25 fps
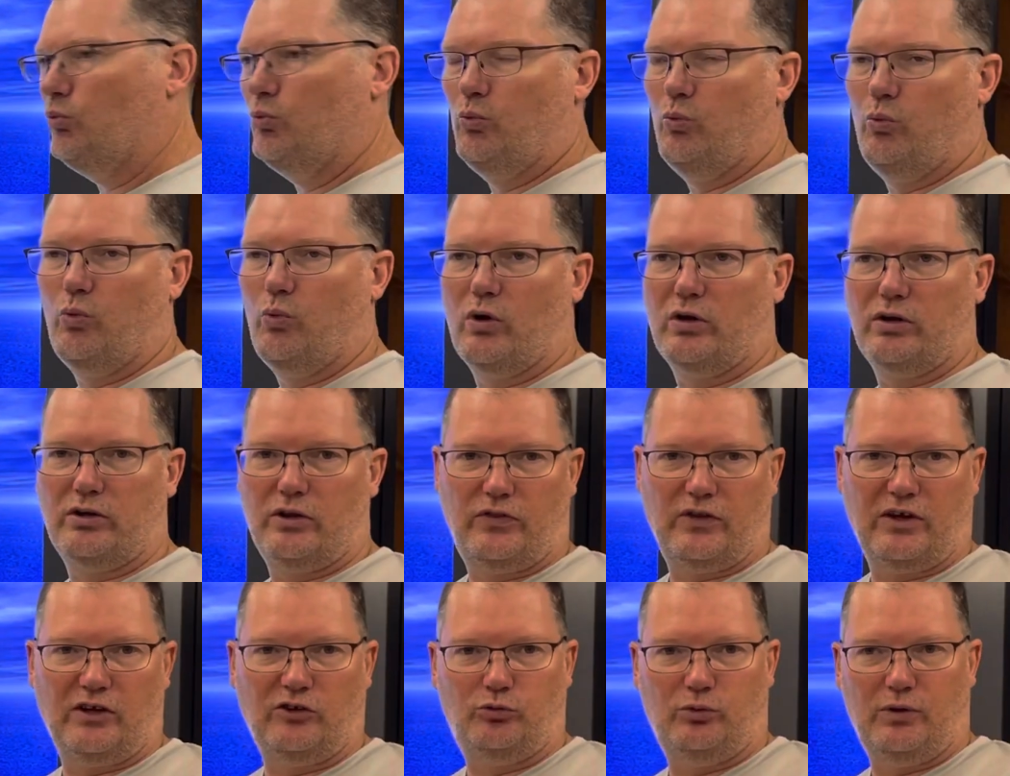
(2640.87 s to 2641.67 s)
one of the
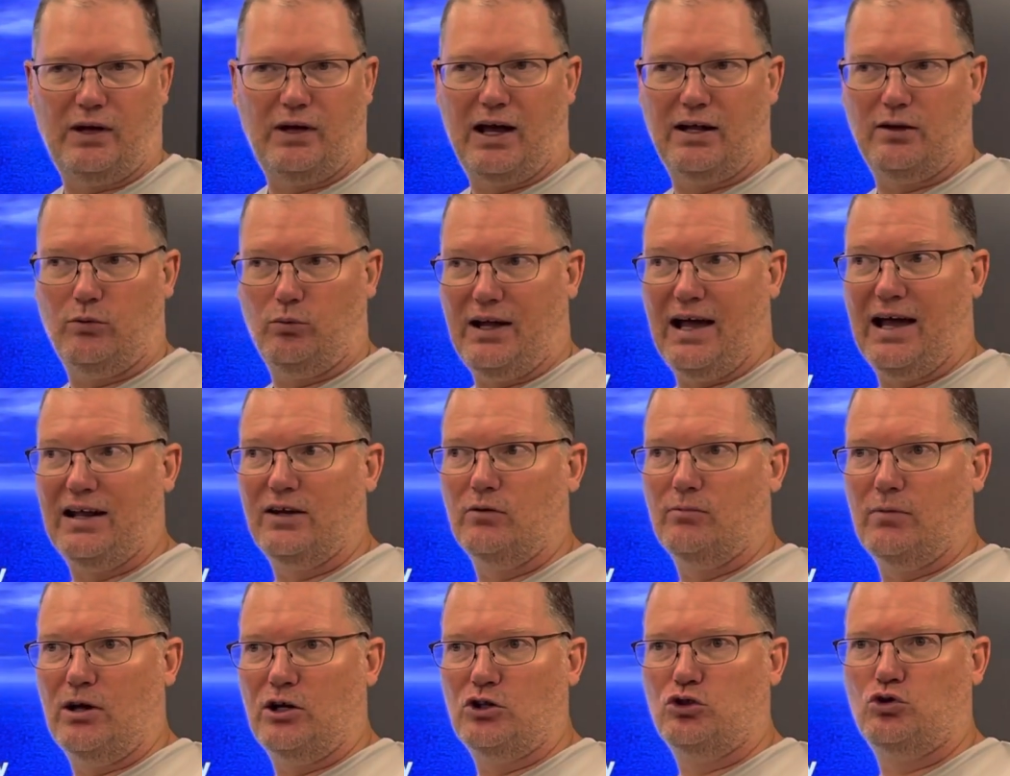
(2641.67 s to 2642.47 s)
things we had to, we had to
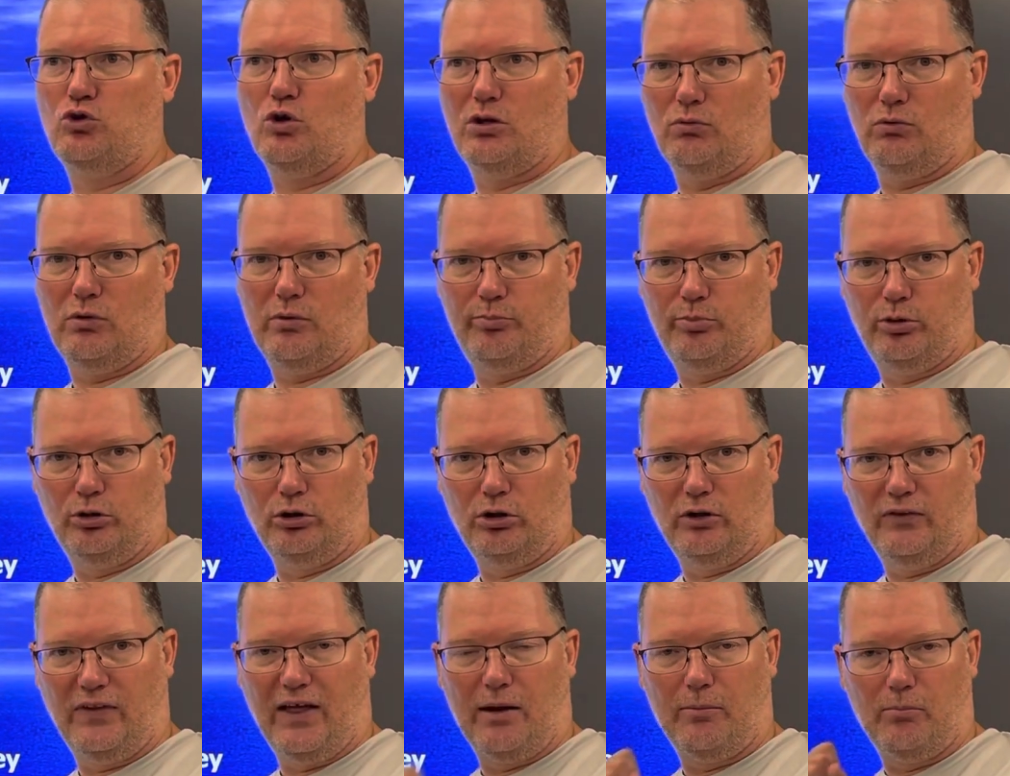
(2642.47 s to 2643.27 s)
make sure that we
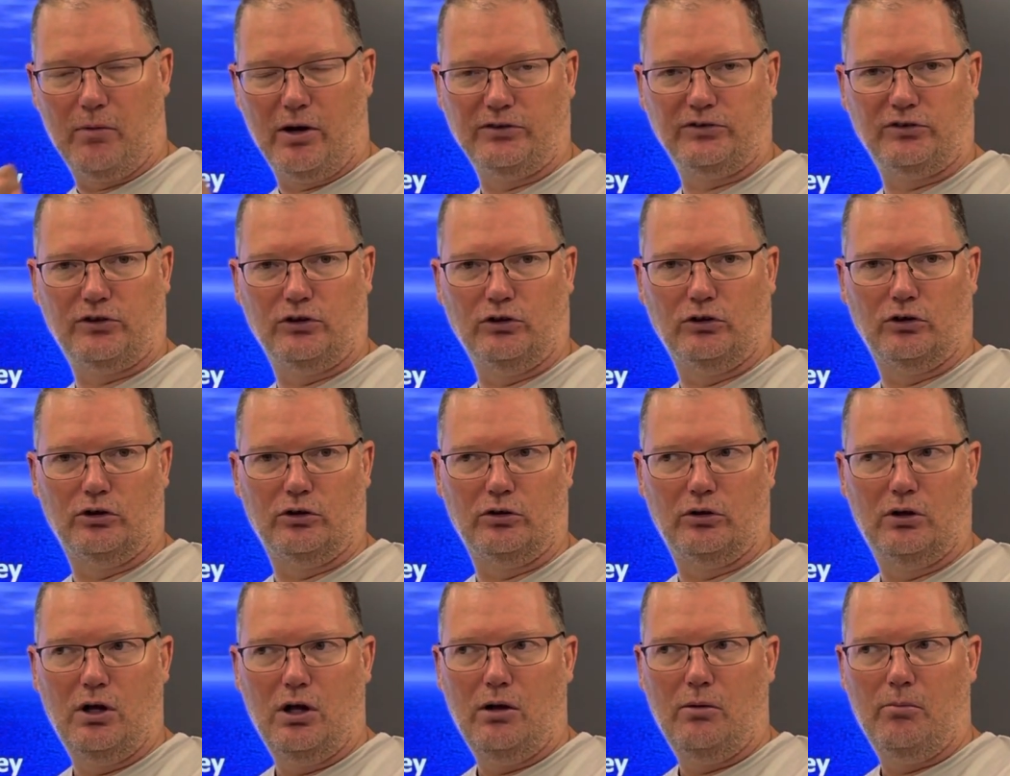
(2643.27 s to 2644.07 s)
pulled that muscular
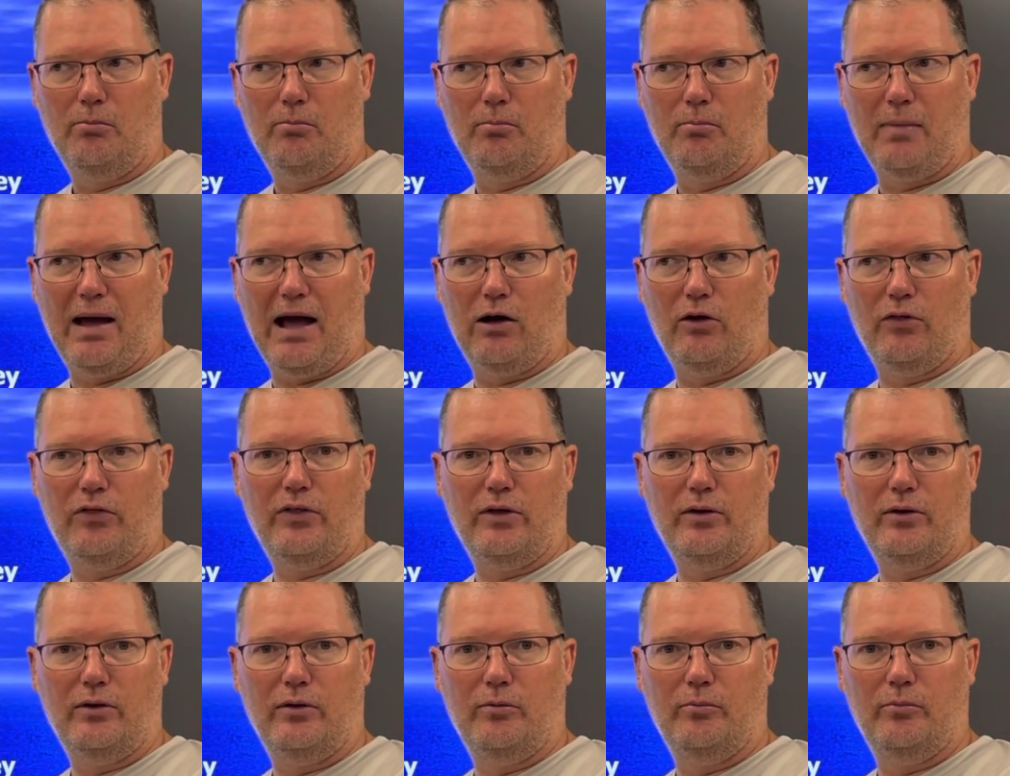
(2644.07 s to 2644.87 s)
mouth
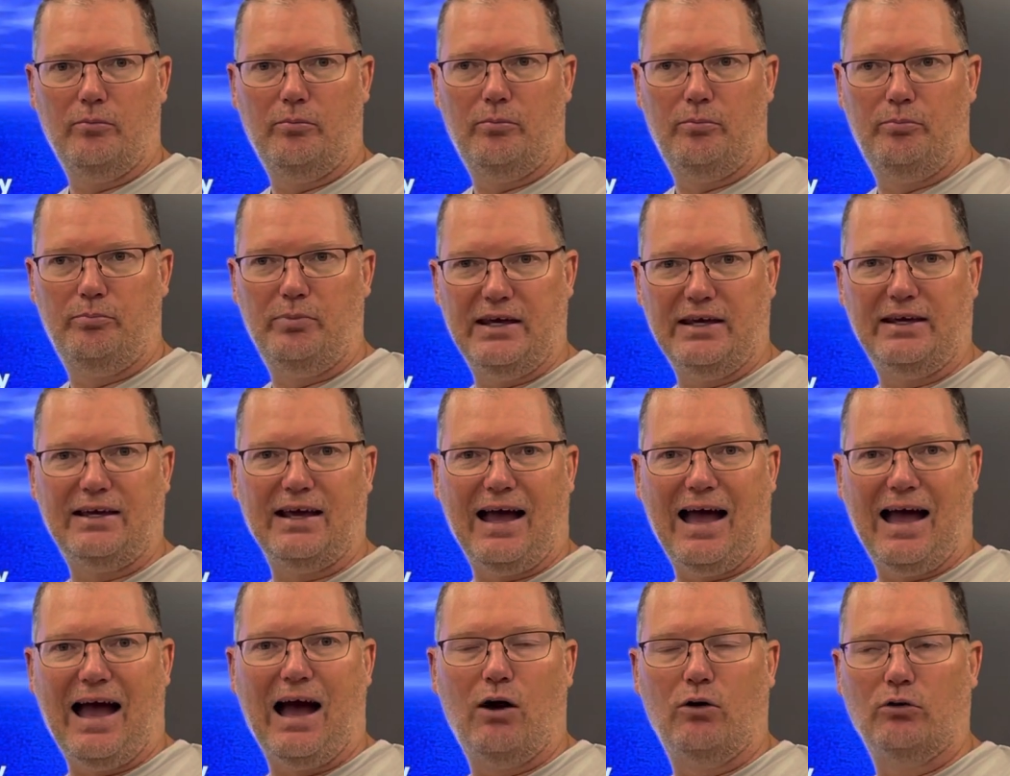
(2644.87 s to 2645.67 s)
beak
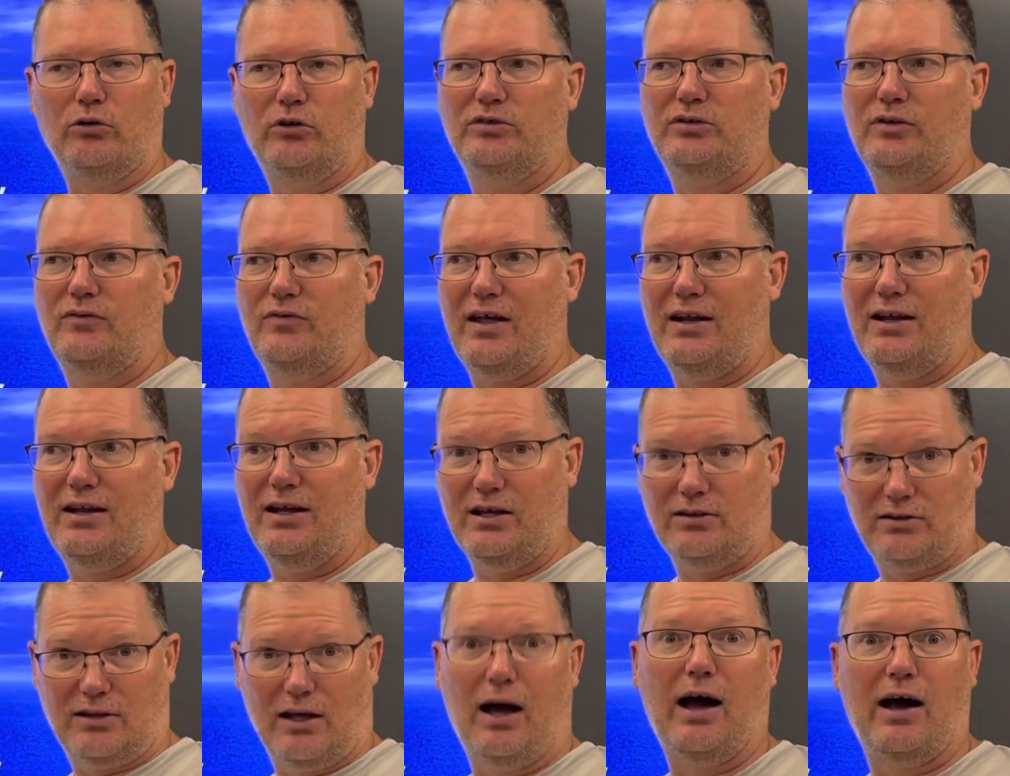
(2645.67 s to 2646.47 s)
out because if that hit
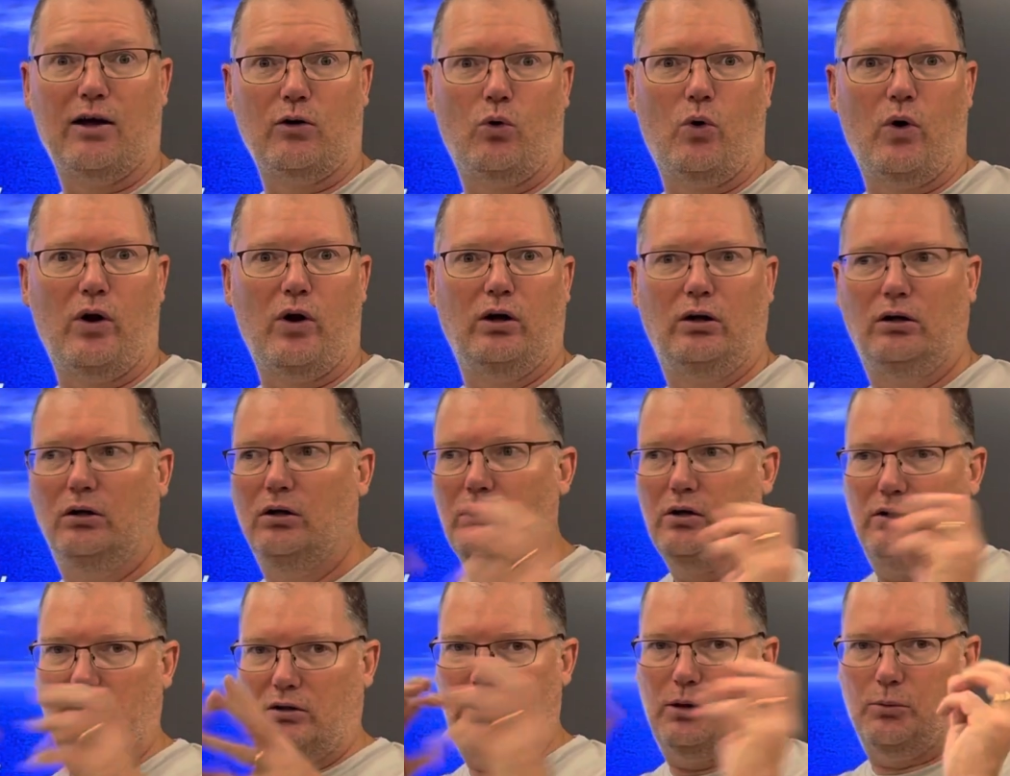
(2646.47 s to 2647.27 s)
the hot
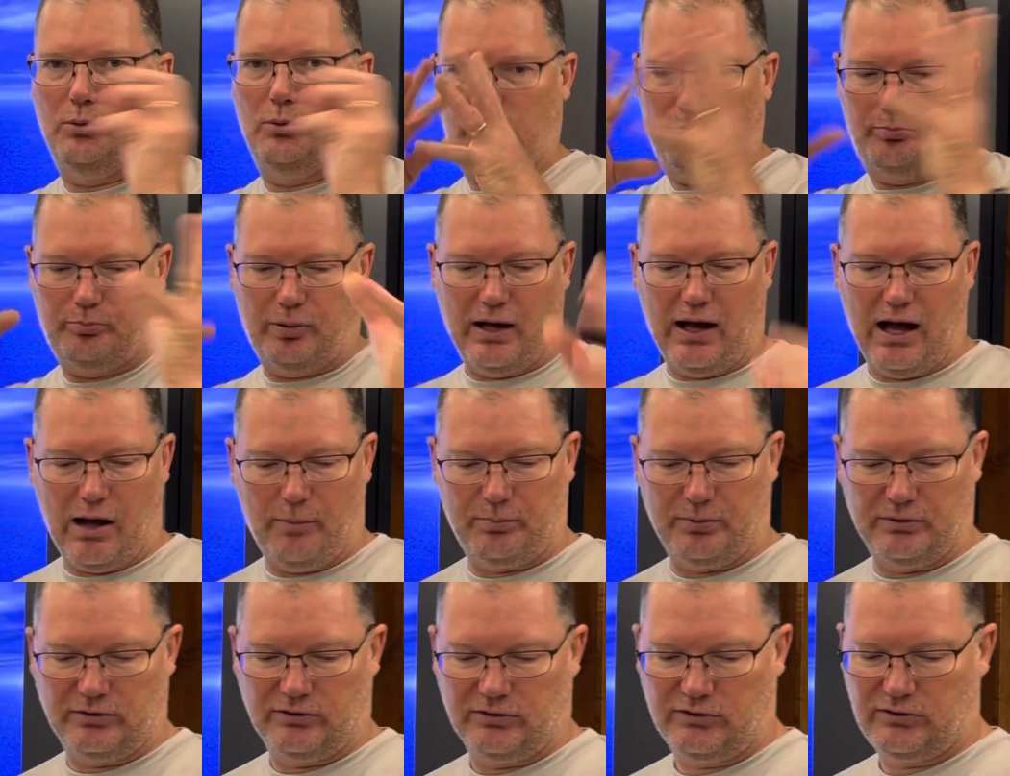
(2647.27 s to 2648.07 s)
oil, it would pop
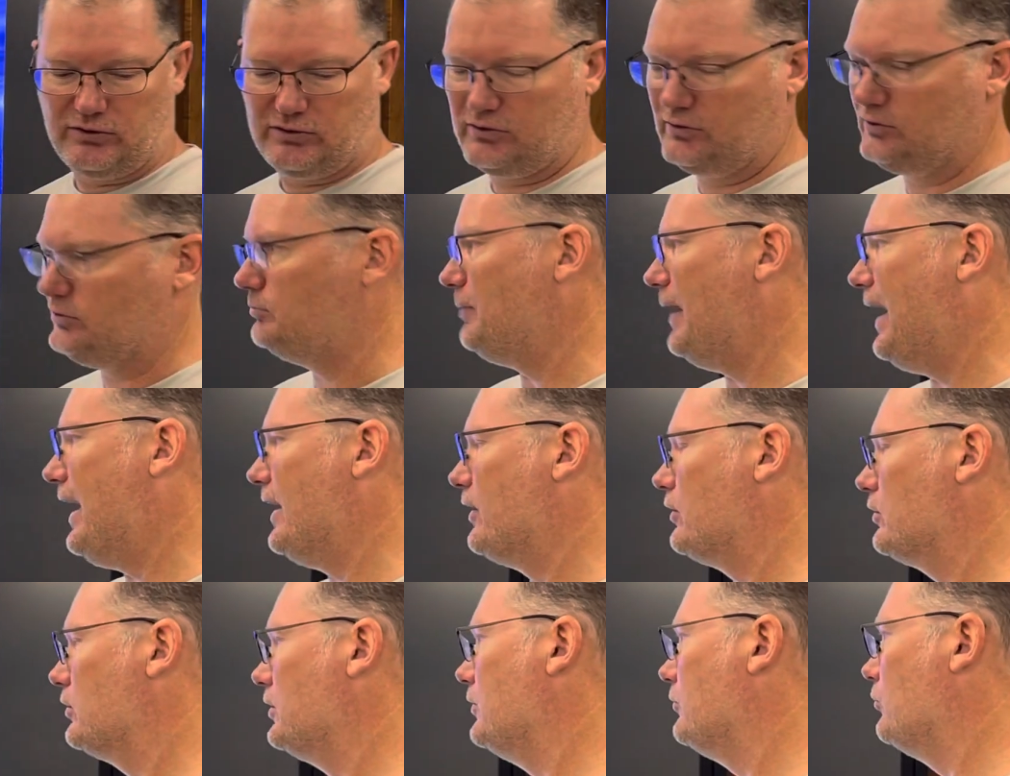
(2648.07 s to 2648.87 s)
and
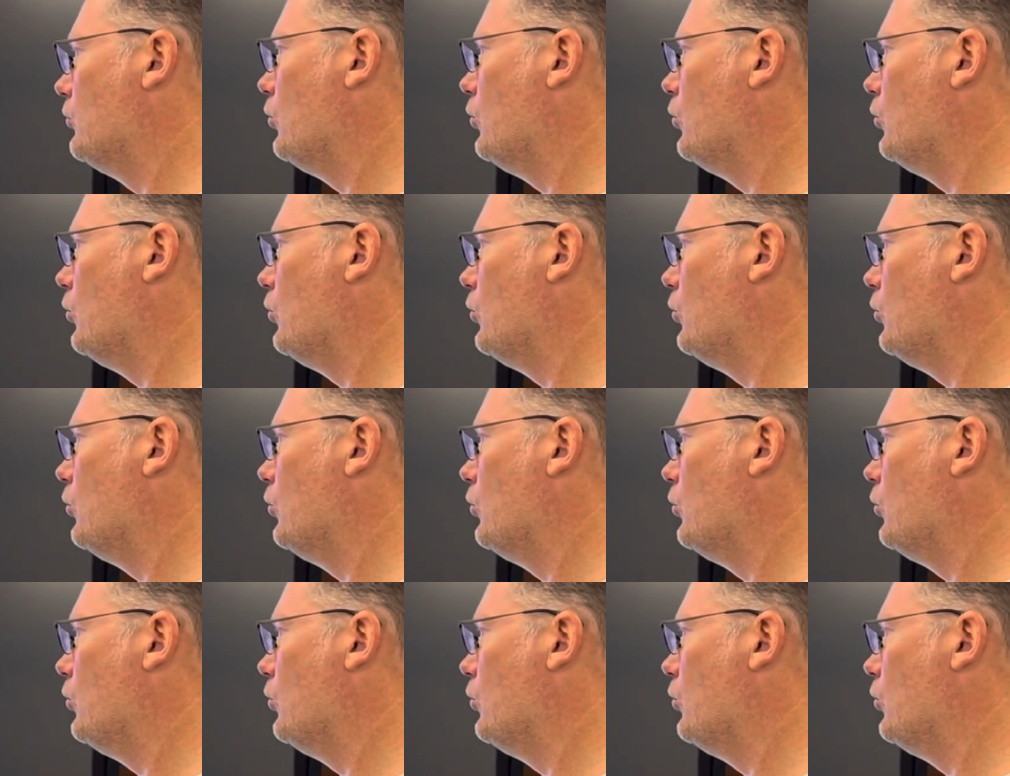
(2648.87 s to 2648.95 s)
spatter